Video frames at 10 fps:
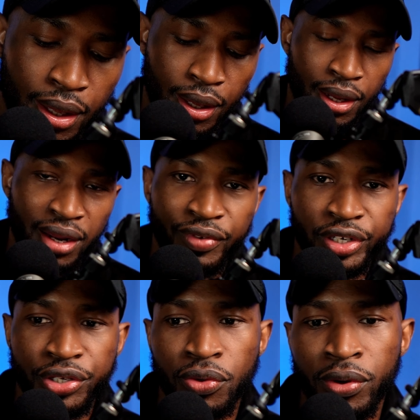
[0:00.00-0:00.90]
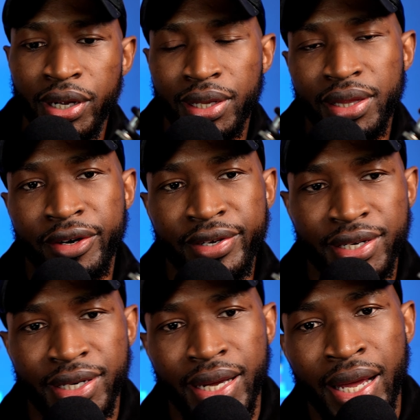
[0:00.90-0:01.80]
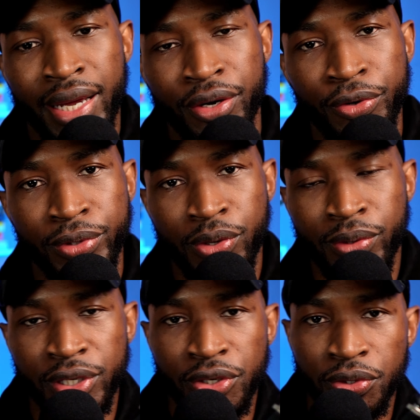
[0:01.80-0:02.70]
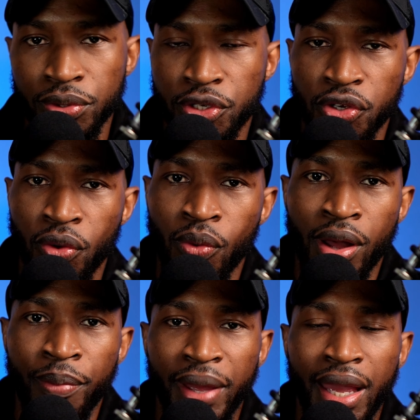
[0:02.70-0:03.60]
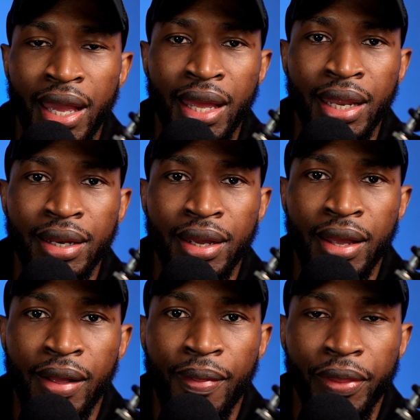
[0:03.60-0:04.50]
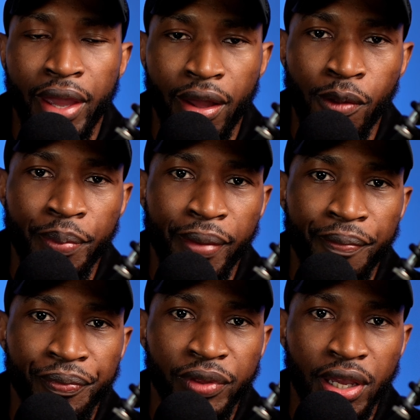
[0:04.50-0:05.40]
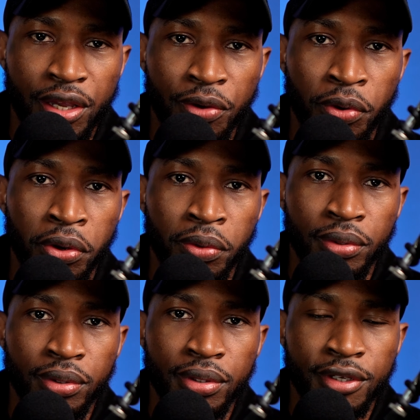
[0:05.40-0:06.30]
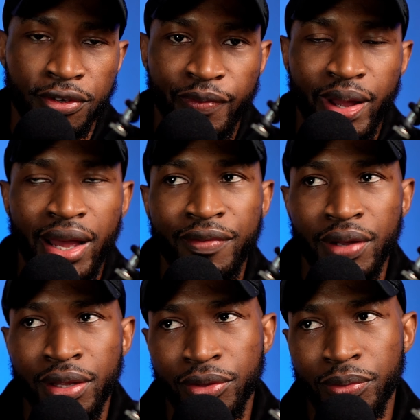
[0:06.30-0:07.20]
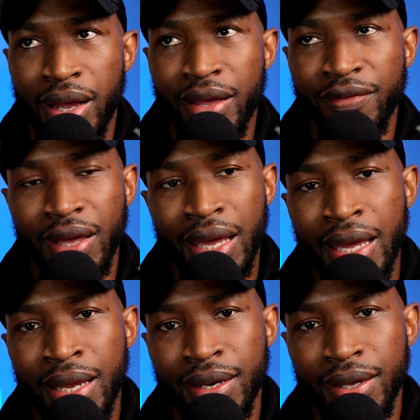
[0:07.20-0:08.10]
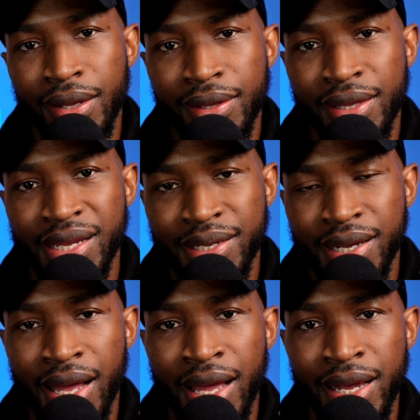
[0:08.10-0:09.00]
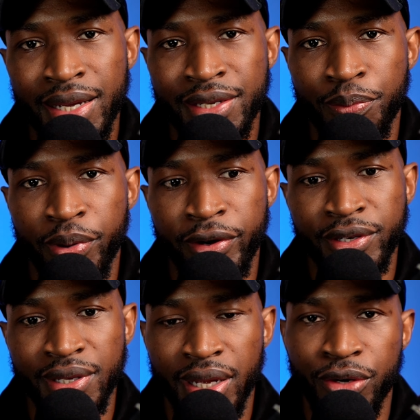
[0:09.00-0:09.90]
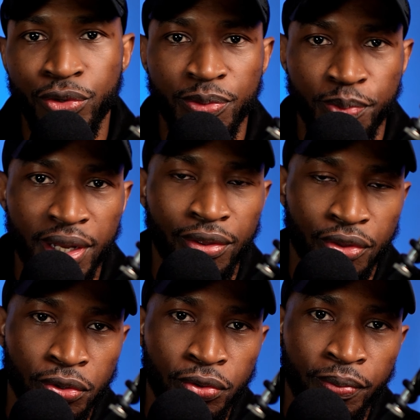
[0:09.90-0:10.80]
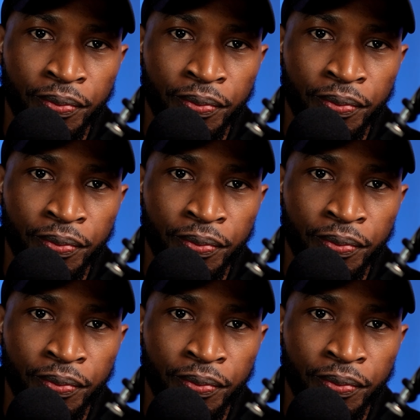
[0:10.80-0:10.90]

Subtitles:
In every story, there is a guide who's going to show up and help the hero survive and thrive. And this guide is a person who's been through